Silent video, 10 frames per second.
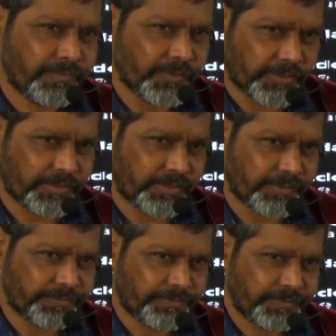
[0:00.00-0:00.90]
Isn't it?
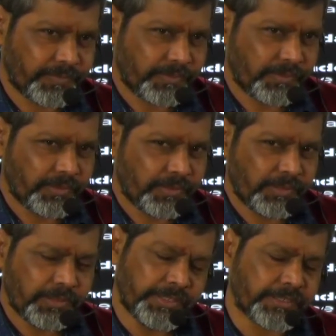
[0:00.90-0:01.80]

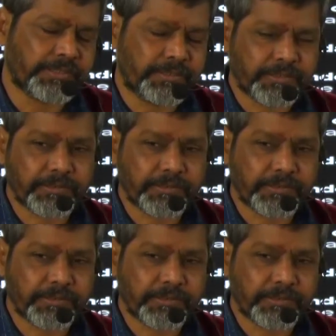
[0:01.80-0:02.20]
Yes,